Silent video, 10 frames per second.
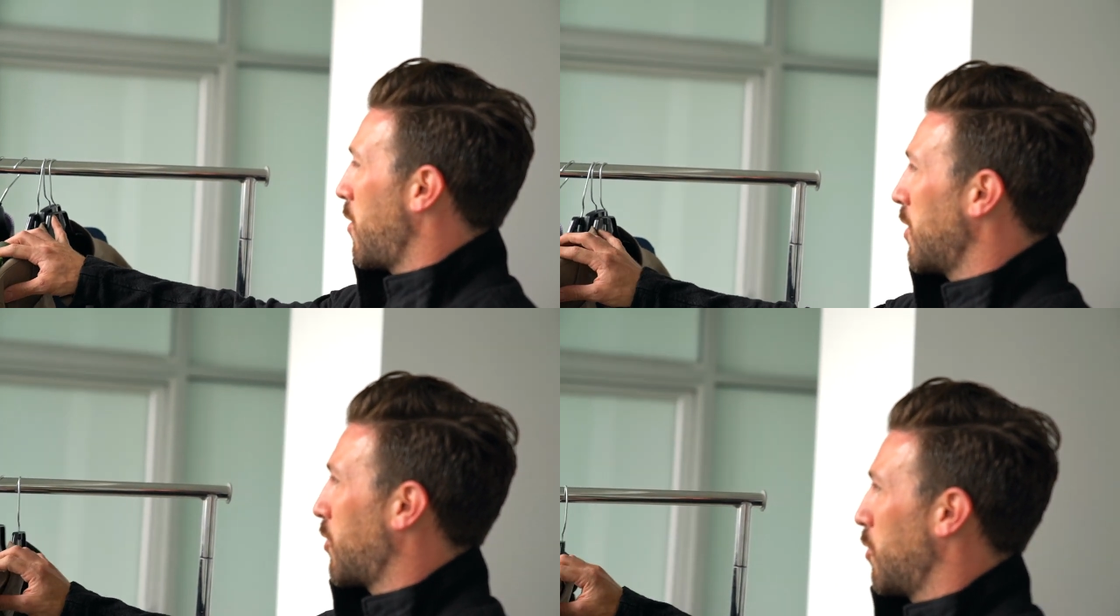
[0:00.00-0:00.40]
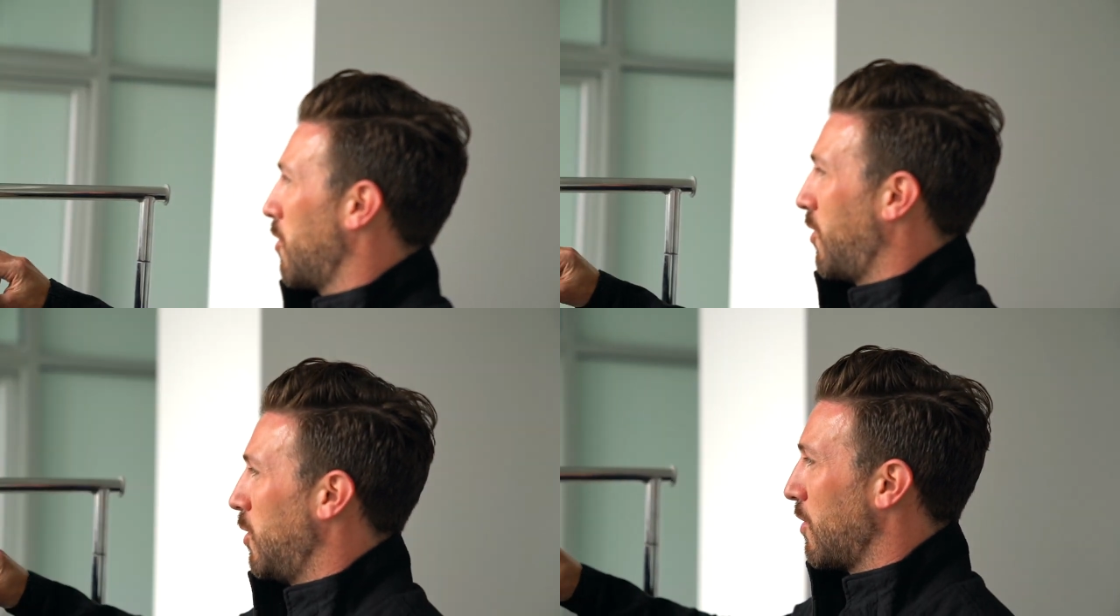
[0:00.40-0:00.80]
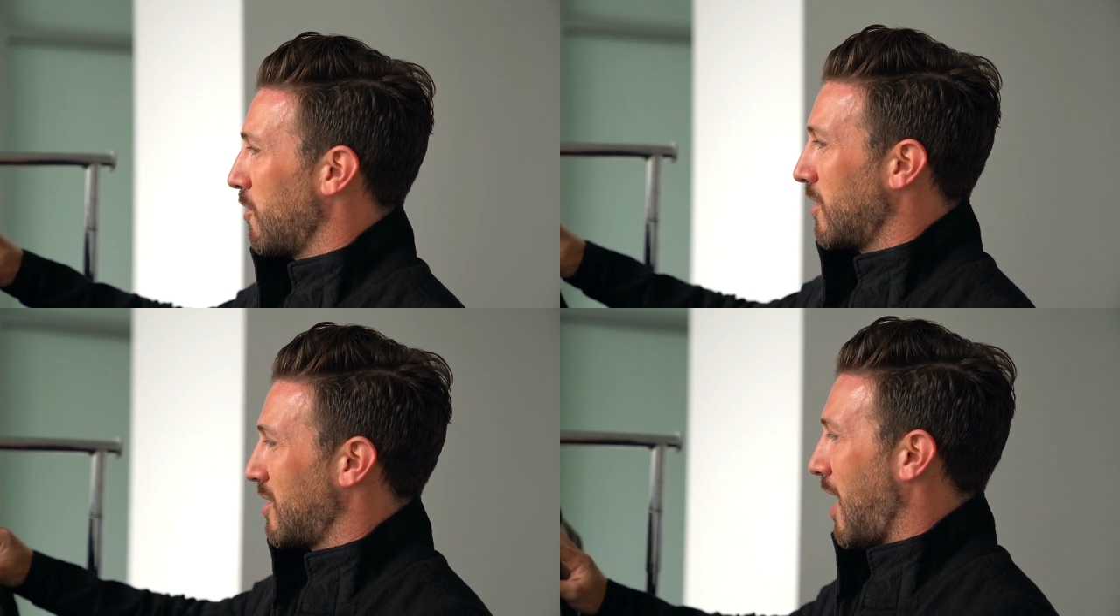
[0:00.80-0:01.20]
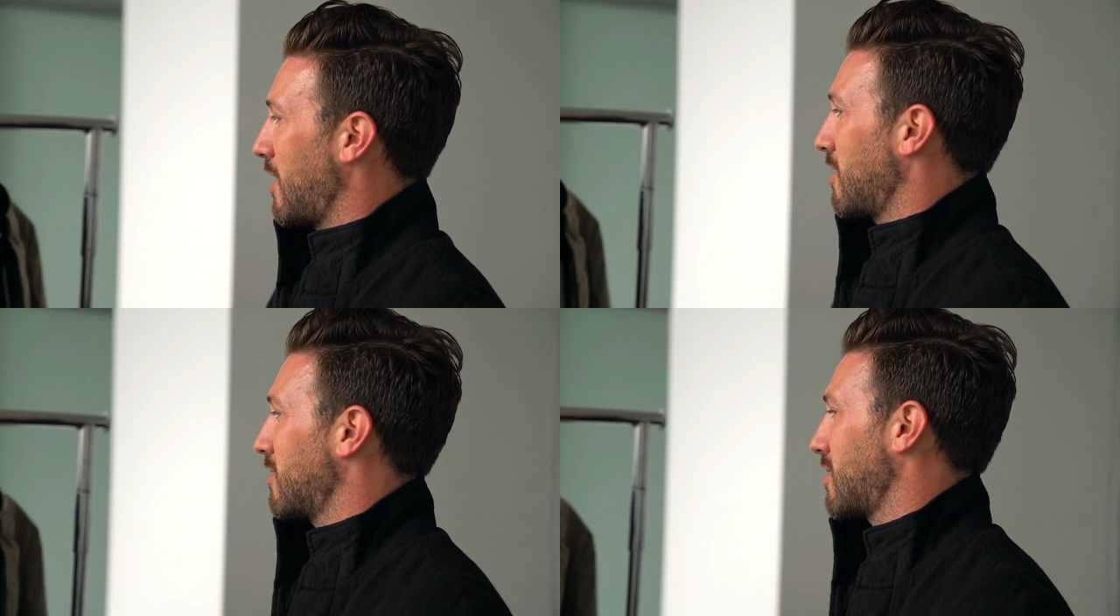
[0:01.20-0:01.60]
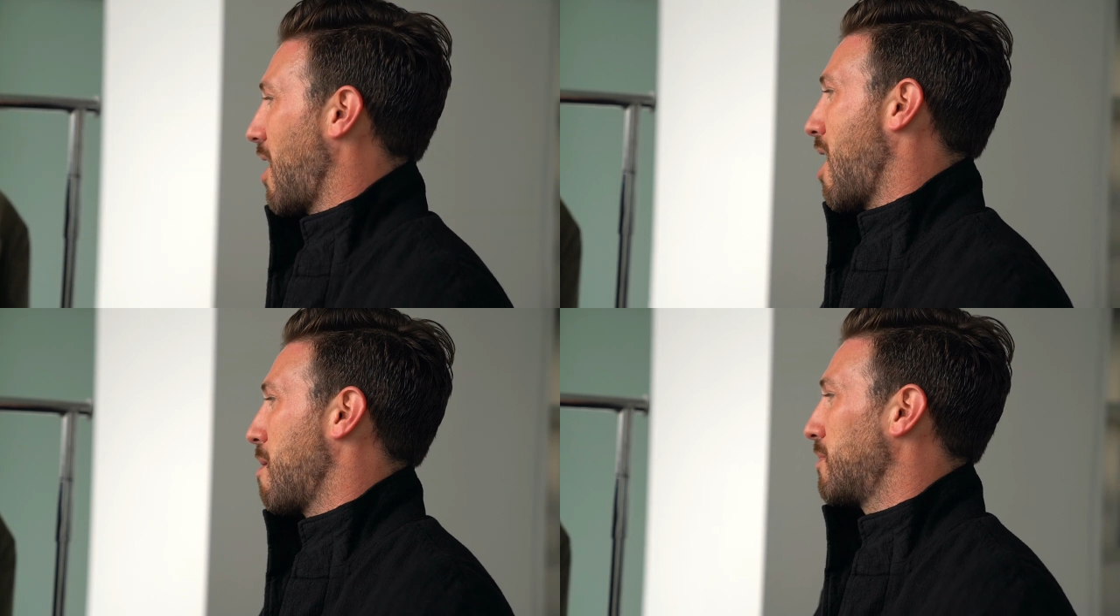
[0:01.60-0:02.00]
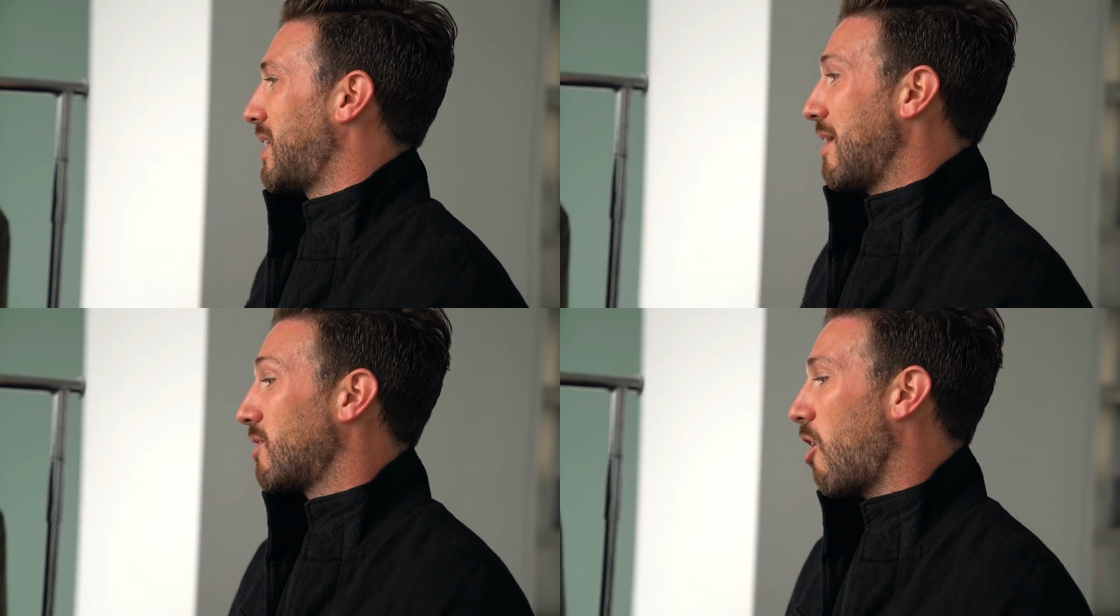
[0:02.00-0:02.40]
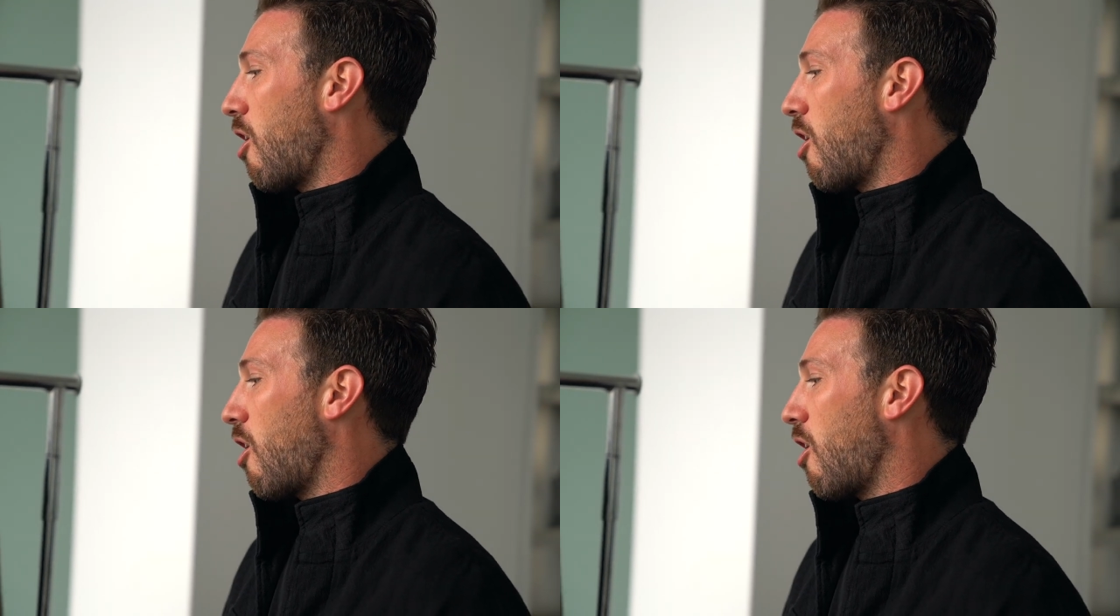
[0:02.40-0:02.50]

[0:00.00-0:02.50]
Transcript: going through a few different designers. Um, David